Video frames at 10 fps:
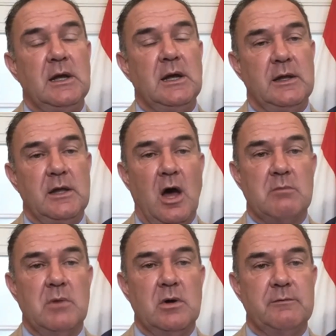and the
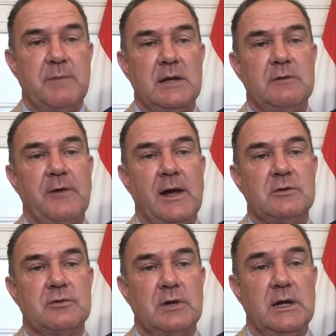automotive
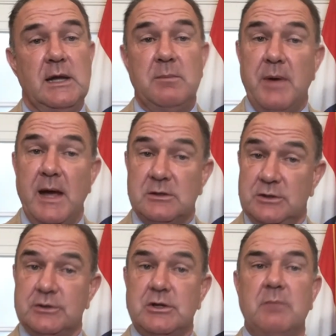manufacturing impact
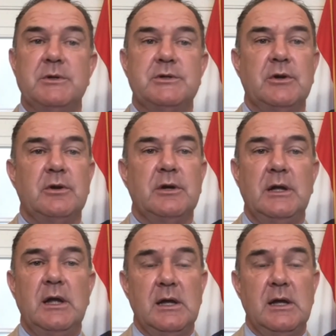just on Missouri,